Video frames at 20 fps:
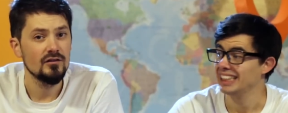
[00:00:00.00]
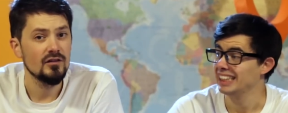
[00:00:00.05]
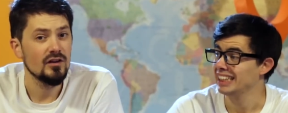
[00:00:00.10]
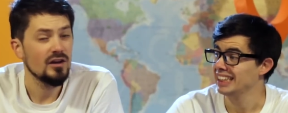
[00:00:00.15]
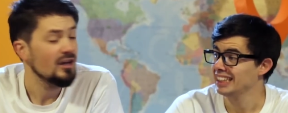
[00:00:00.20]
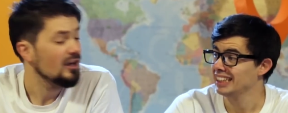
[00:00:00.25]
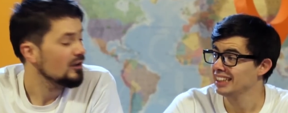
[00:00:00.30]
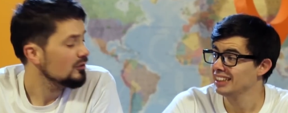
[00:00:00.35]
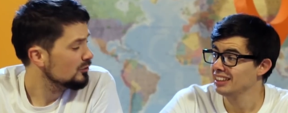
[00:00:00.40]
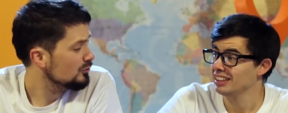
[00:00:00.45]
Speaker 1: The
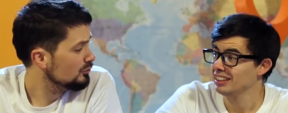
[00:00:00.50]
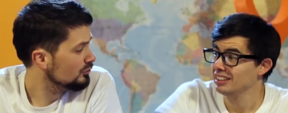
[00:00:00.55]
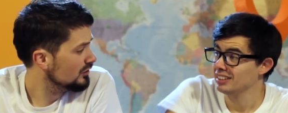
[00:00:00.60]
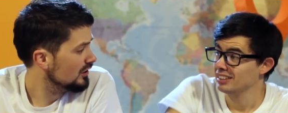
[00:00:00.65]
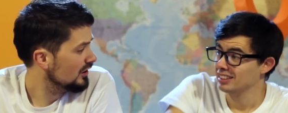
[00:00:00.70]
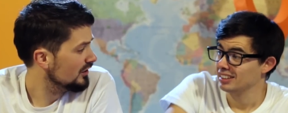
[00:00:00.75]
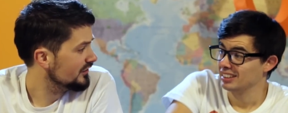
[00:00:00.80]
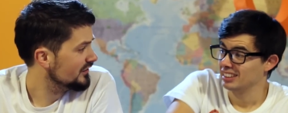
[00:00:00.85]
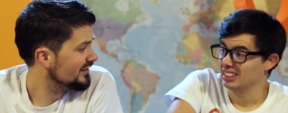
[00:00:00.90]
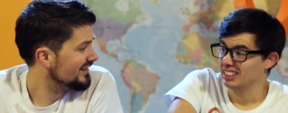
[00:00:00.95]
locals
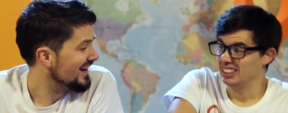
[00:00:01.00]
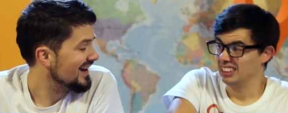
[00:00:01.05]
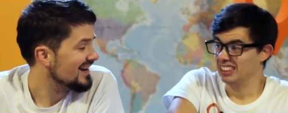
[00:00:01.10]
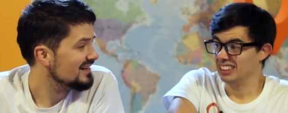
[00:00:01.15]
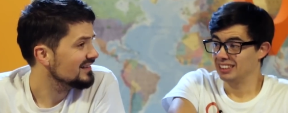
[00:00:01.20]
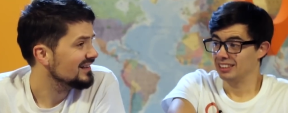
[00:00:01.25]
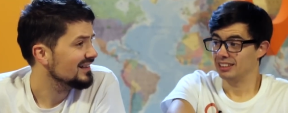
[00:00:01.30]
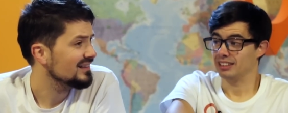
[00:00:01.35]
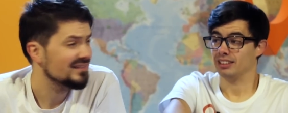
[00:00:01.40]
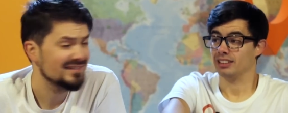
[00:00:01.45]
can't
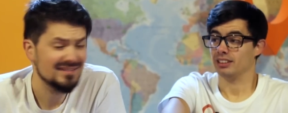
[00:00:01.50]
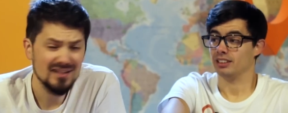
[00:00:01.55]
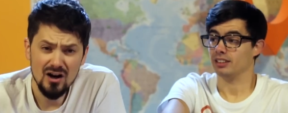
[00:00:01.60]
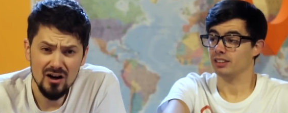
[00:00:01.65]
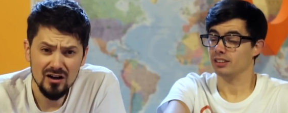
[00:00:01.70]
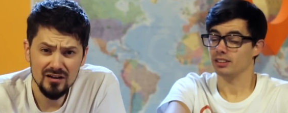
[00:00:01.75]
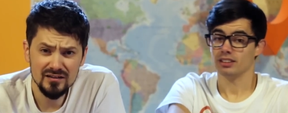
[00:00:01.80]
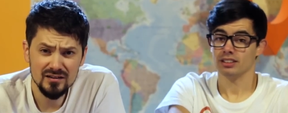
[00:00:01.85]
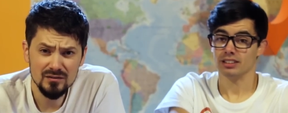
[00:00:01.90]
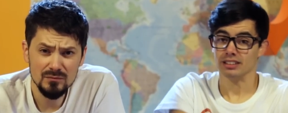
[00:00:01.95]
stand it, it's
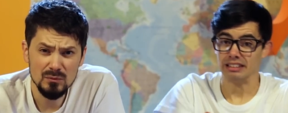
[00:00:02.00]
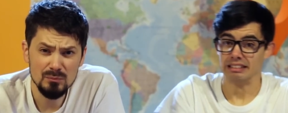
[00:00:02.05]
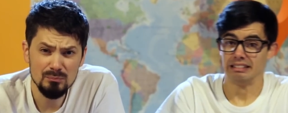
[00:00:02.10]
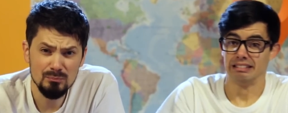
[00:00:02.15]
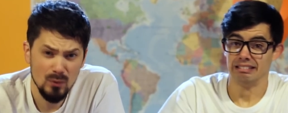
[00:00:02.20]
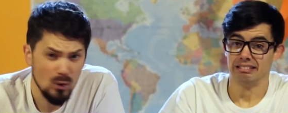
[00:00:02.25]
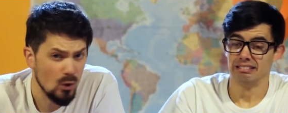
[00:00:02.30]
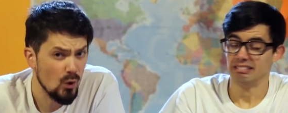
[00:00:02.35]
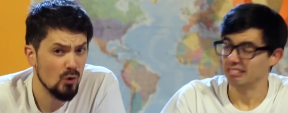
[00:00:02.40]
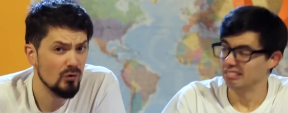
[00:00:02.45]
tiresome and
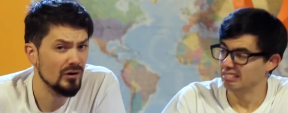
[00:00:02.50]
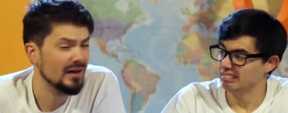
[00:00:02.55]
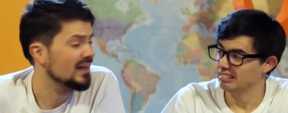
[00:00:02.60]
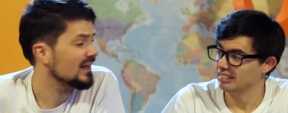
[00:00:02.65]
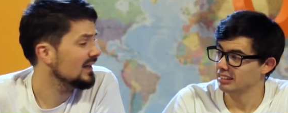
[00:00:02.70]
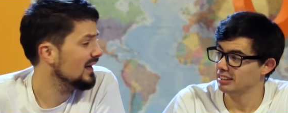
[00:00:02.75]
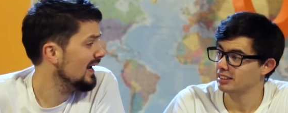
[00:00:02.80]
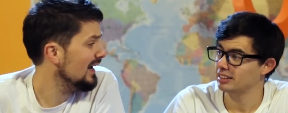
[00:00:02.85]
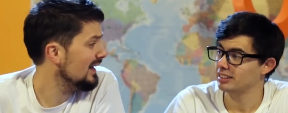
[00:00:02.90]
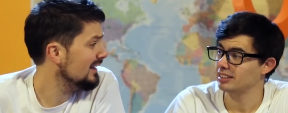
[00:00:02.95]

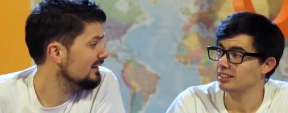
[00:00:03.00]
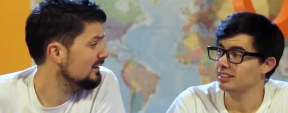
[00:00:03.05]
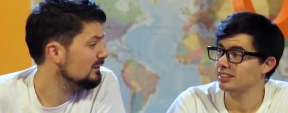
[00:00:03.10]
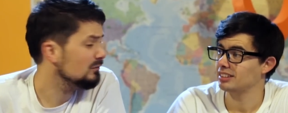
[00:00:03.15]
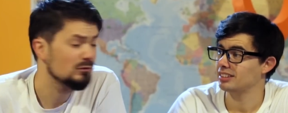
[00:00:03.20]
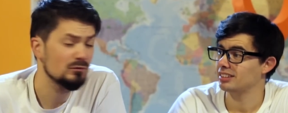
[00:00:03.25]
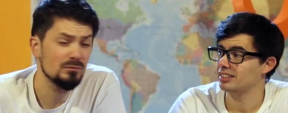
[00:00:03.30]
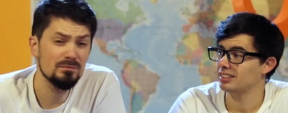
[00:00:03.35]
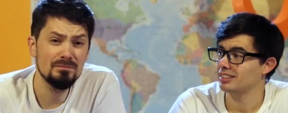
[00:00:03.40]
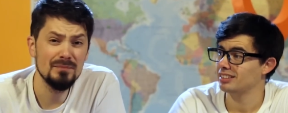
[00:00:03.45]
boring, and it
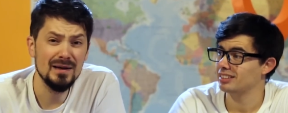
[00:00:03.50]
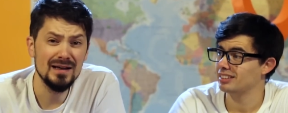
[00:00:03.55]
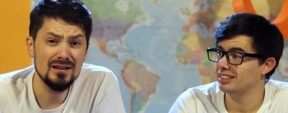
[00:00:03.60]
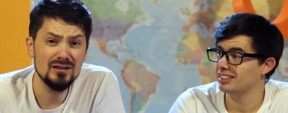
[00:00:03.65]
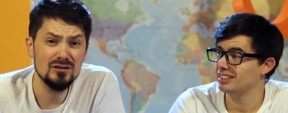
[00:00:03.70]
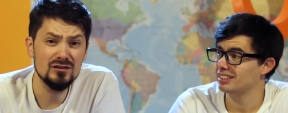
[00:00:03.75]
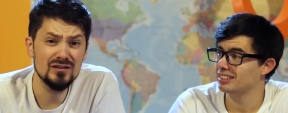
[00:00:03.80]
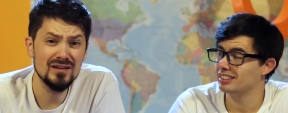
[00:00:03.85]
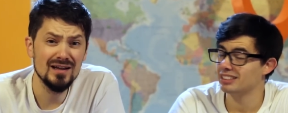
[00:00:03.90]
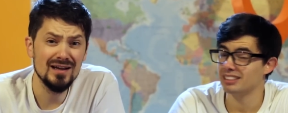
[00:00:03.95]
will make
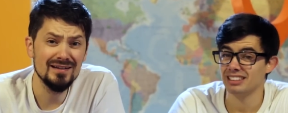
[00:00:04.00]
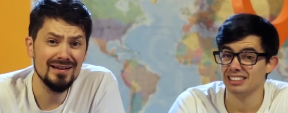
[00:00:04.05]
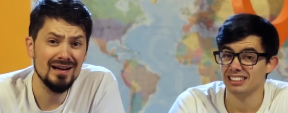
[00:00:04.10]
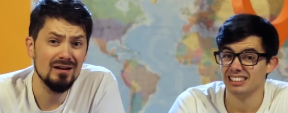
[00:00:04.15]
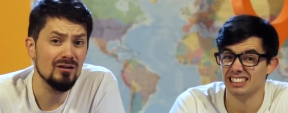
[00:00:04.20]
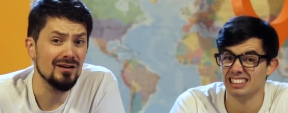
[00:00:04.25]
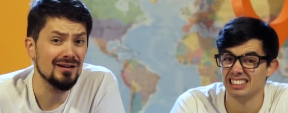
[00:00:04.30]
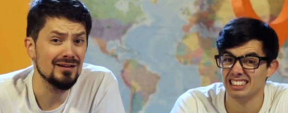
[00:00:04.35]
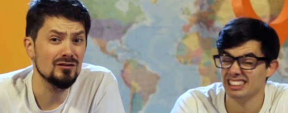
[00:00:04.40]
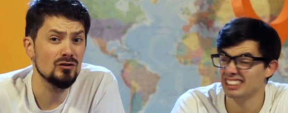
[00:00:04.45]
you stand
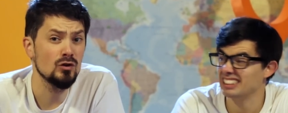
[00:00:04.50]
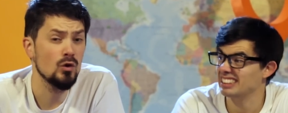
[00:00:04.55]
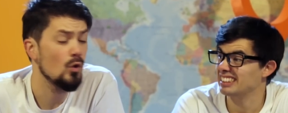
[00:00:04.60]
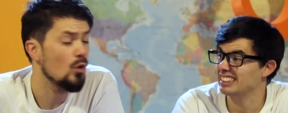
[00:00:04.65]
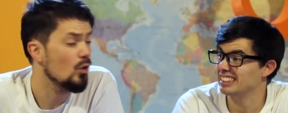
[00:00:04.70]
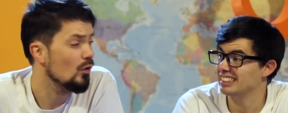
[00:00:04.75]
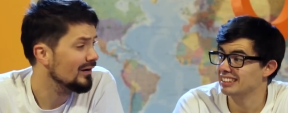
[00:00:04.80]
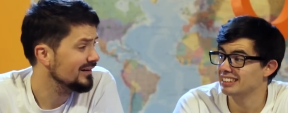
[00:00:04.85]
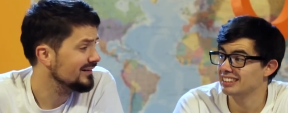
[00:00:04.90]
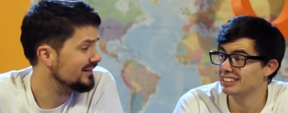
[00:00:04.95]
out like a
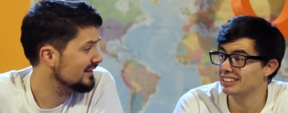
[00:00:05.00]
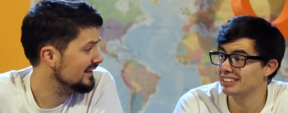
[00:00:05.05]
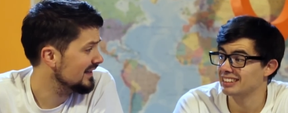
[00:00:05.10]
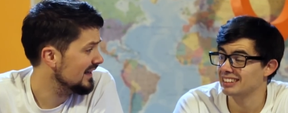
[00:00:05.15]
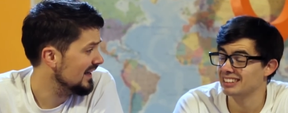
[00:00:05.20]
tourist